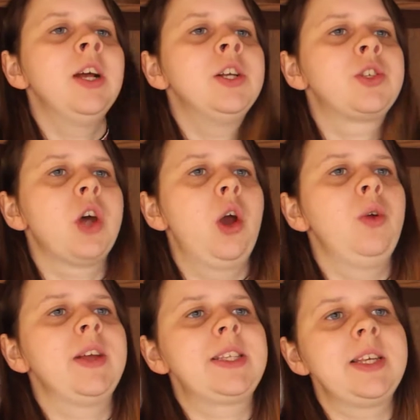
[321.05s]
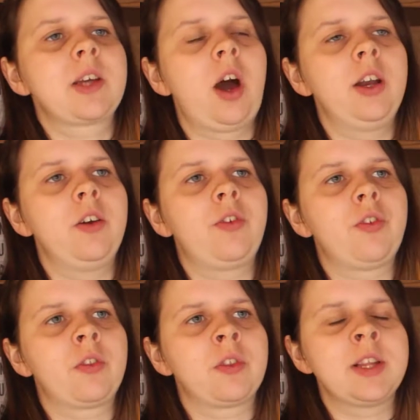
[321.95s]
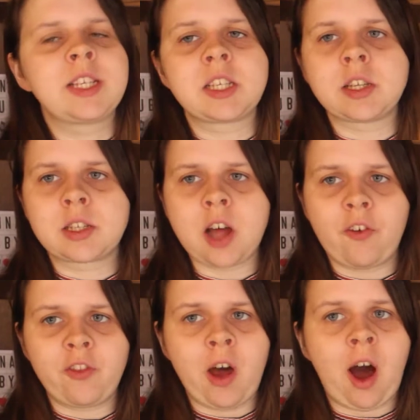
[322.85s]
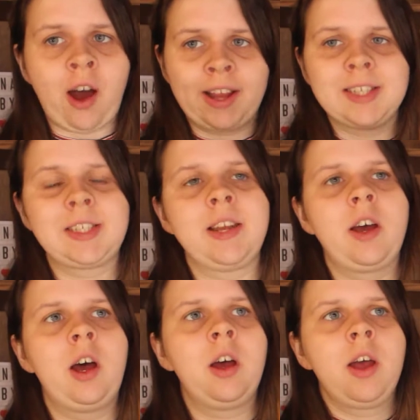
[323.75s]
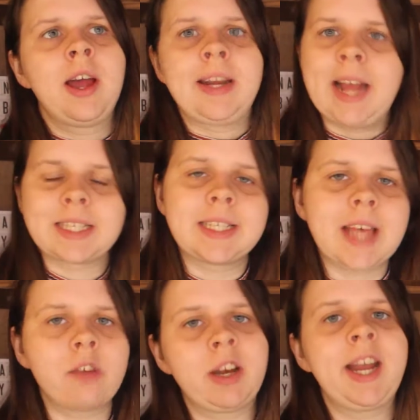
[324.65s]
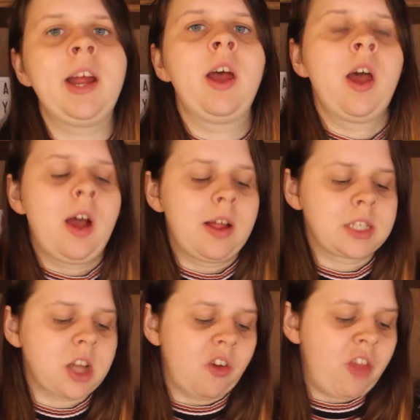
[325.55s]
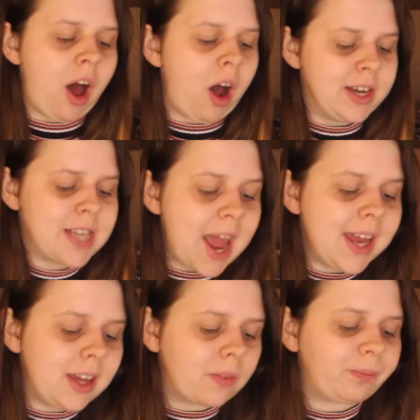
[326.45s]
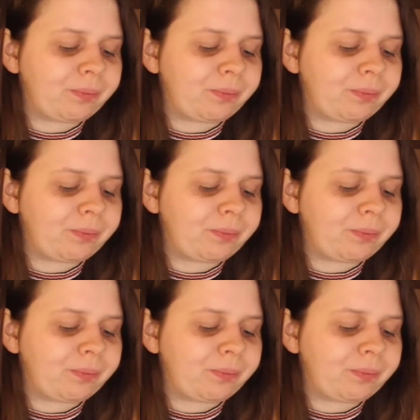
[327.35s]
So this is the stuff that I consider necessary, the stuff that I take.